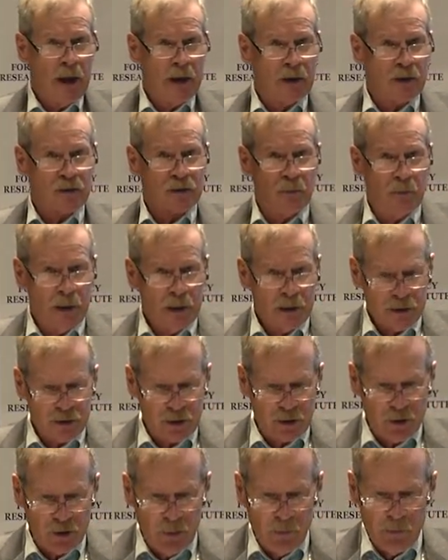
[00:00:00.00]
they
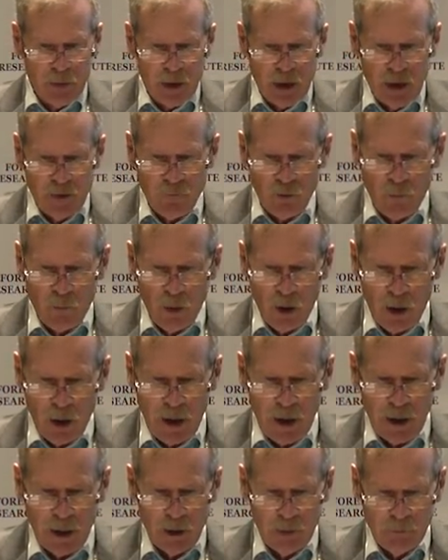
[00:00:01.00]
dismissed the medieval
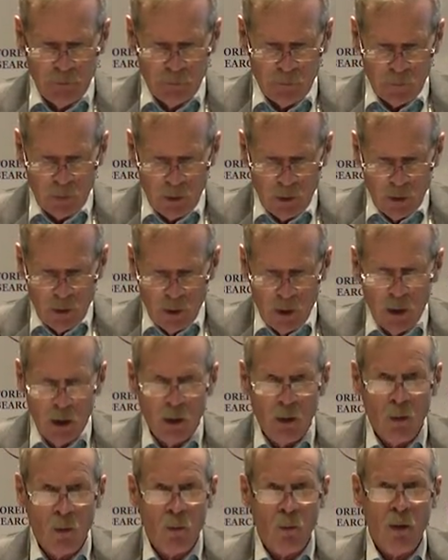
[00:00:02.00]
millennium
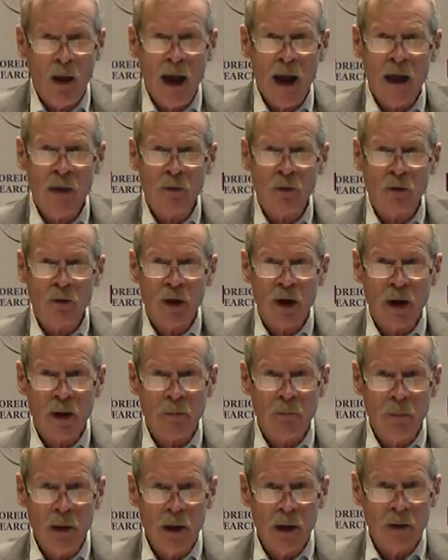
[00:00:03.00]
rather than
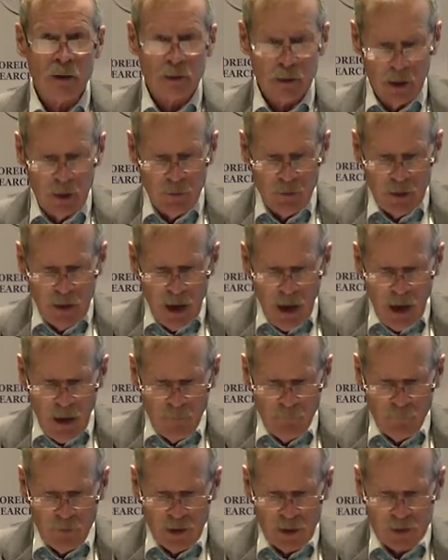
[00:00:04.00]
admit the
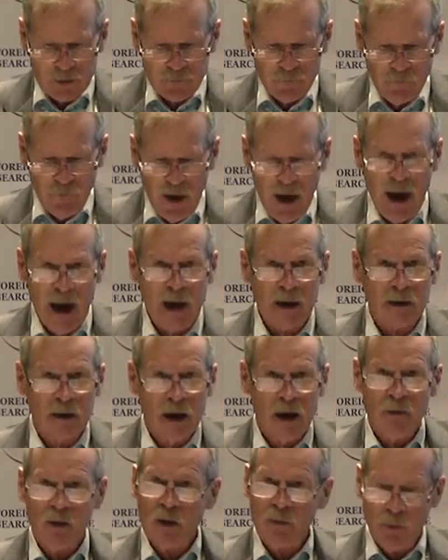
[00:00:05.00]
obvious fact
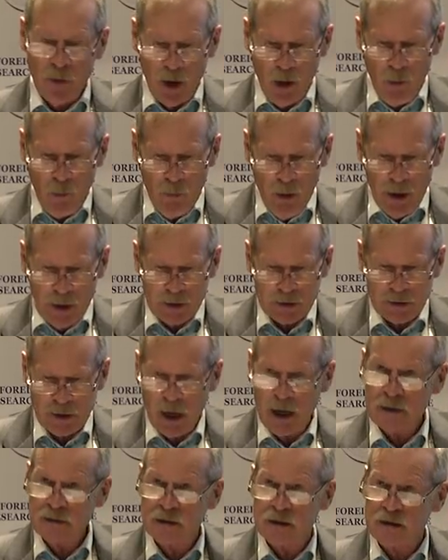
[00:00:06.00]
that their
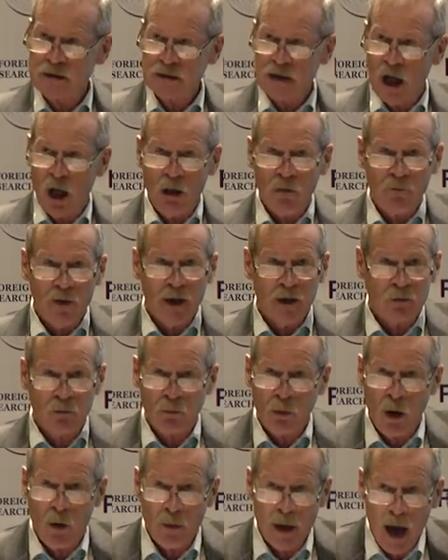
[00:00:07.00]
Renaissance itself had
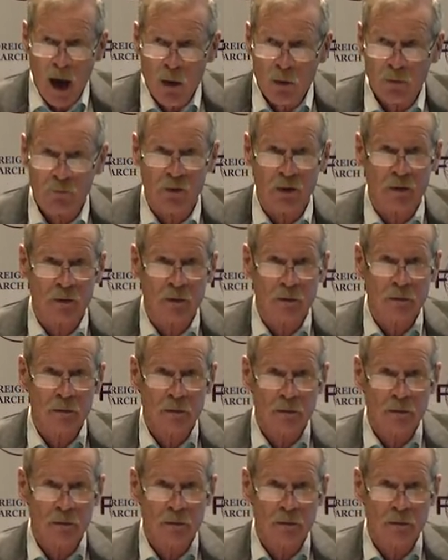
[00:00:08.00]
grown out of it.